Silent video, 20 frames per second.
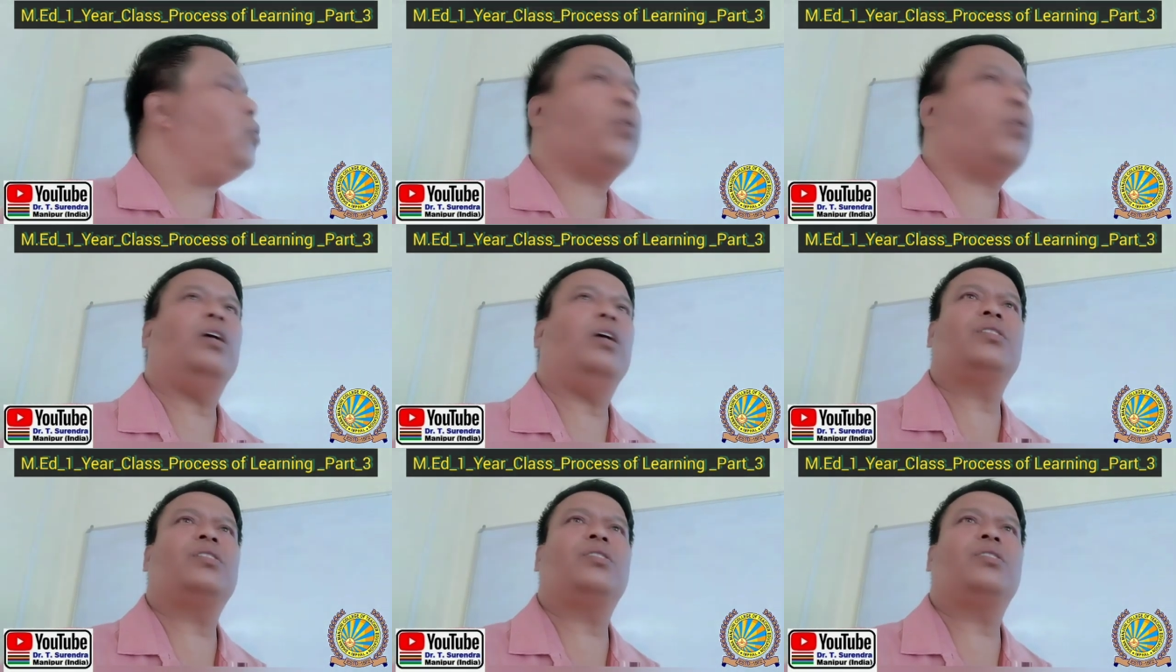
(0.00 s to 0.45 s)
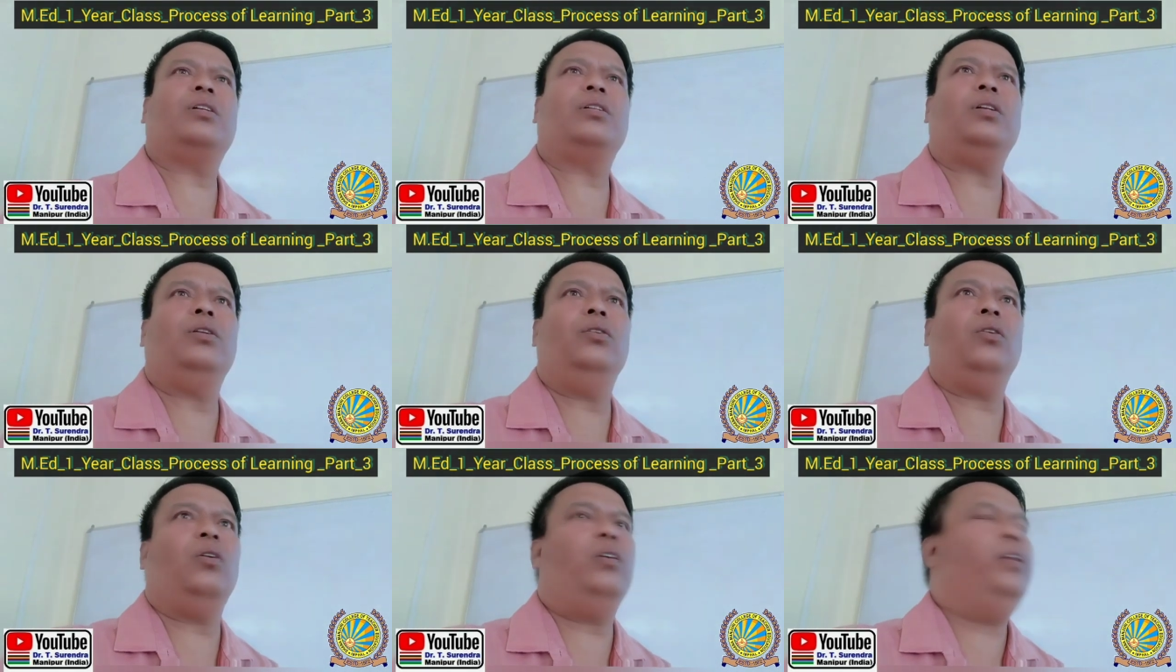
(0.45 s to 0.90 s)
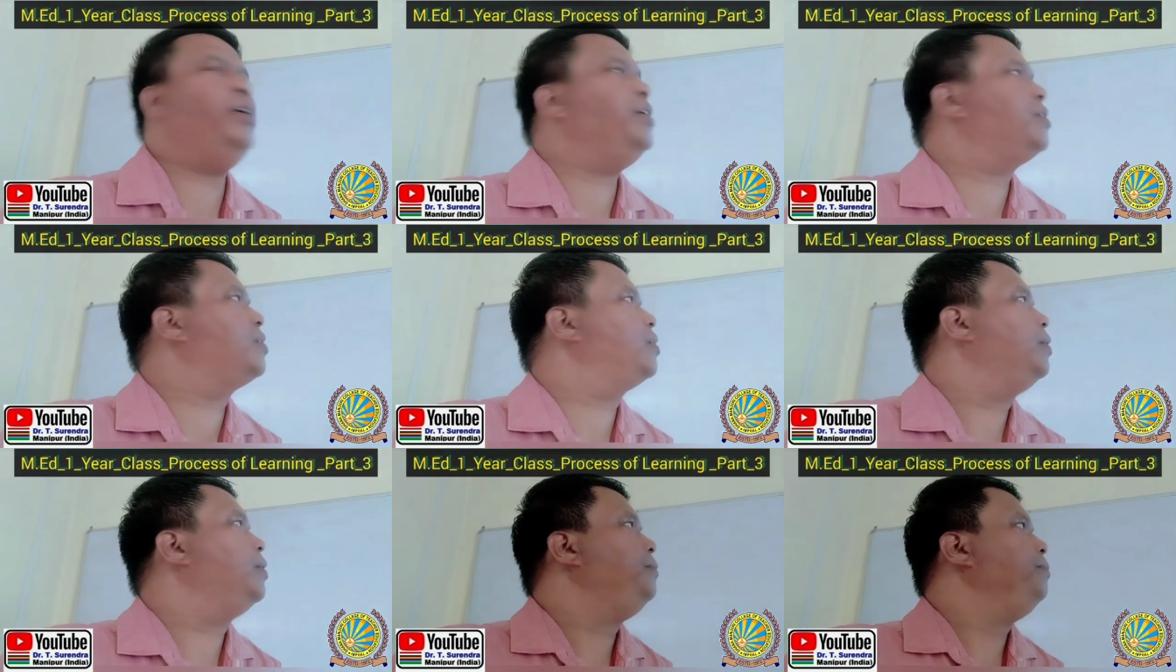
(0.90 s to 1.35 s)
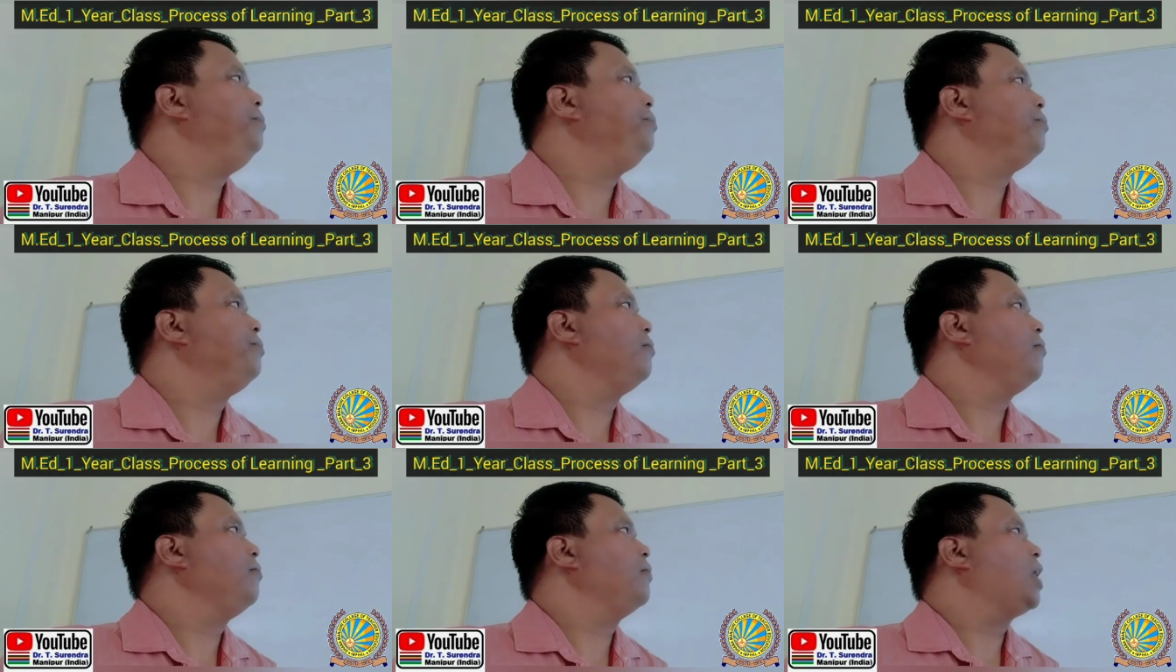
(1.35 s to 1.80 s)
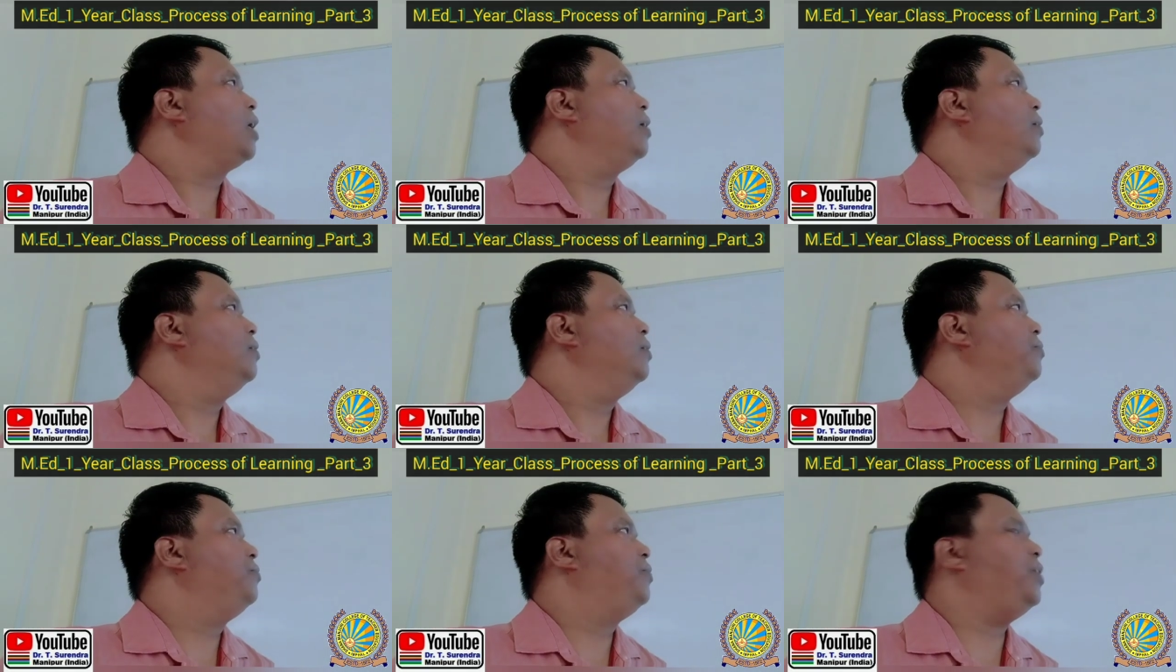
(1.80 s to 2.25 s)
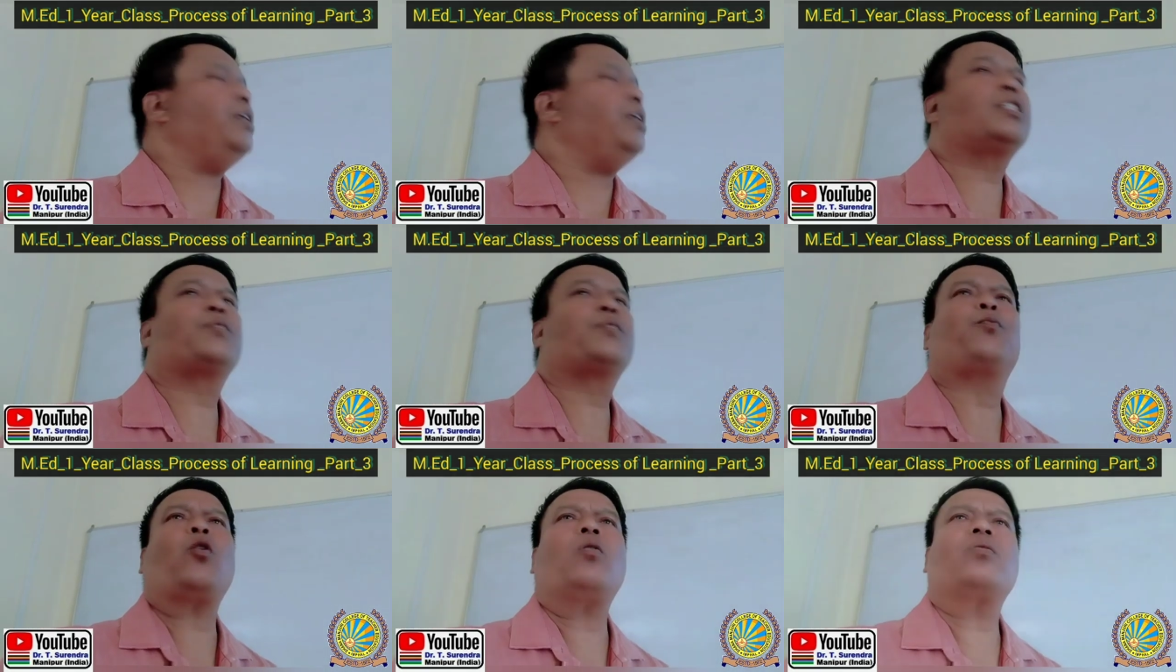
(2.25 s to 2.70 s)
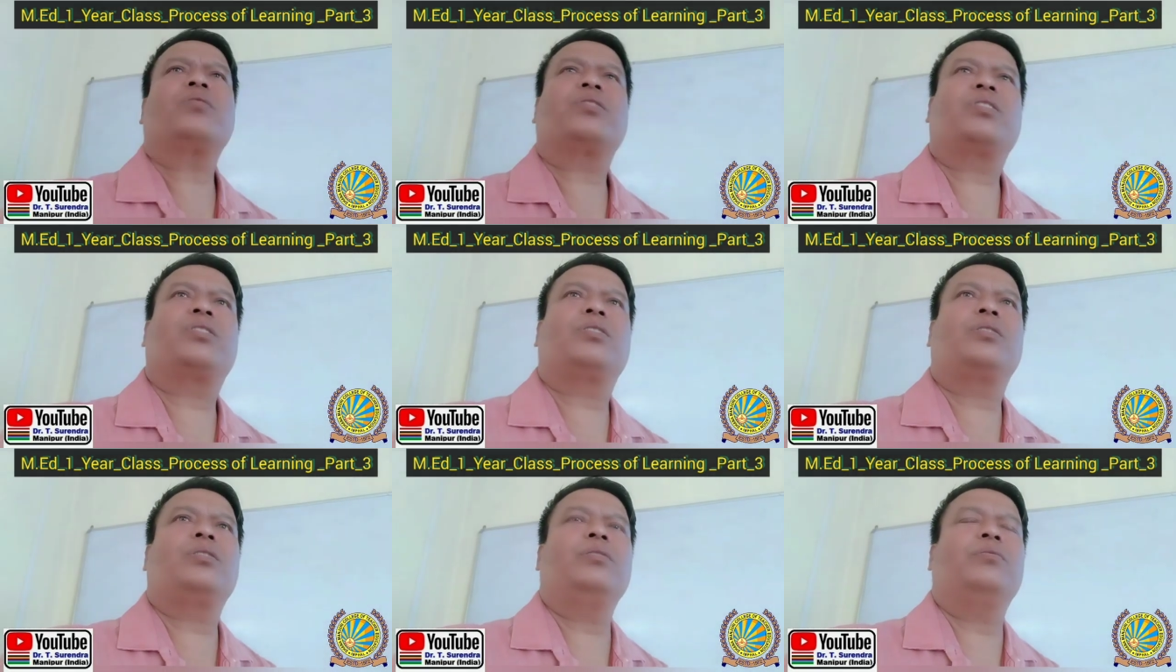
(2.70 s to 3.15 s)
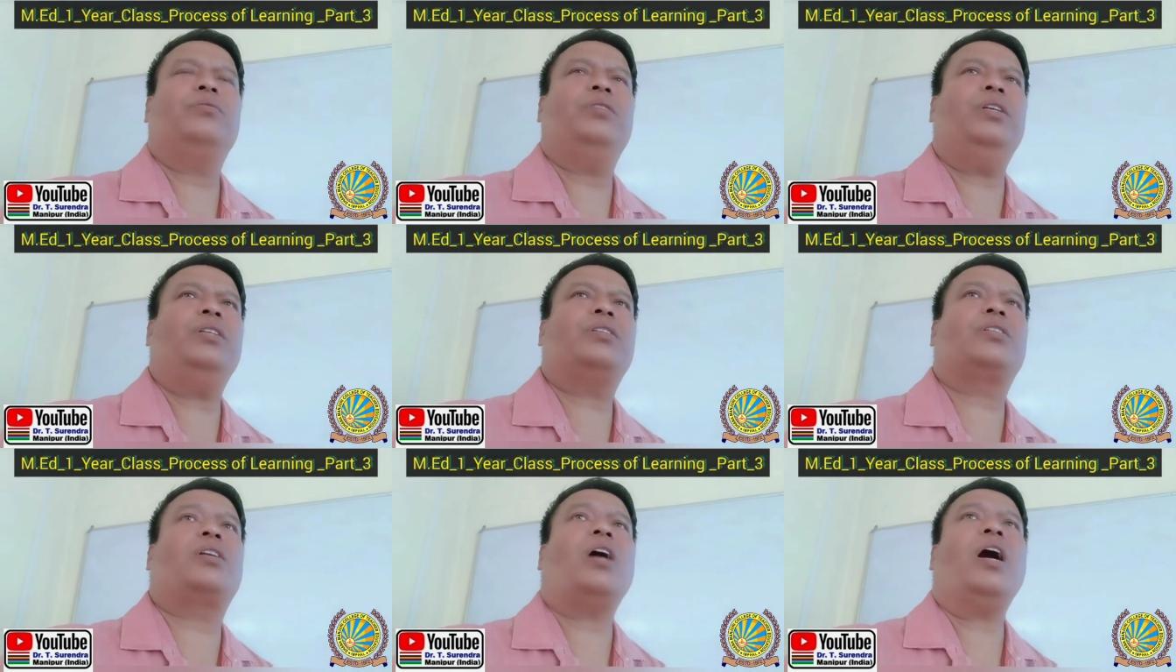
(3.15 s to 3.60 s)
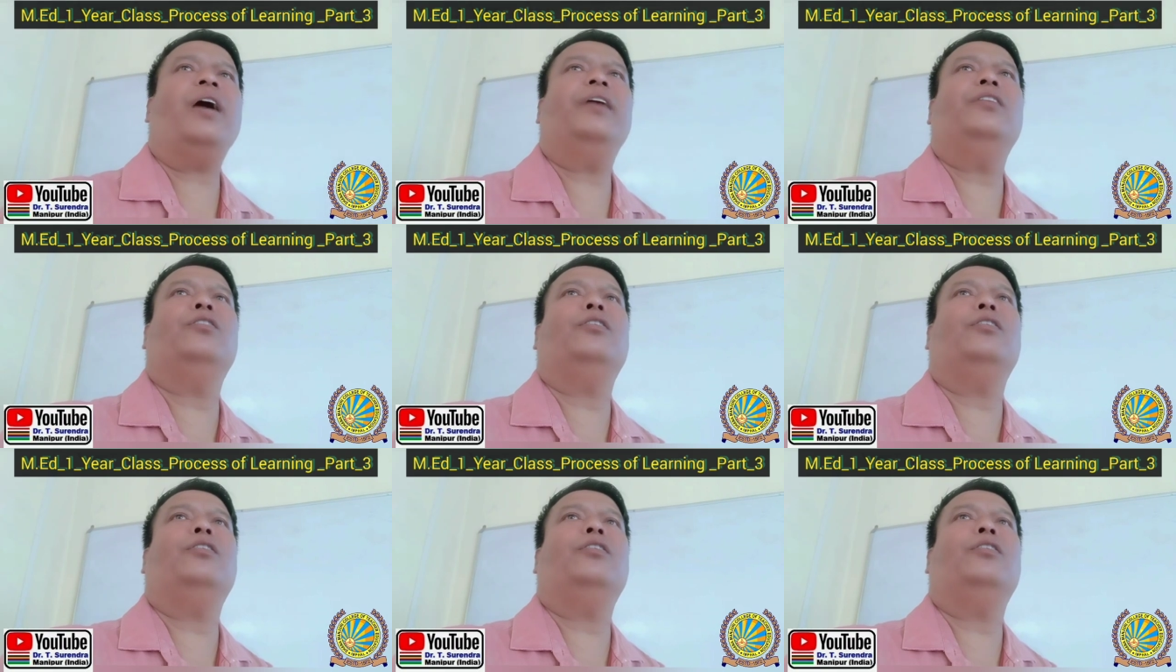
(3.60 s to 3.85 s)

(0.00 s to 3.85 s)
to construct a knowledge, this process, this kind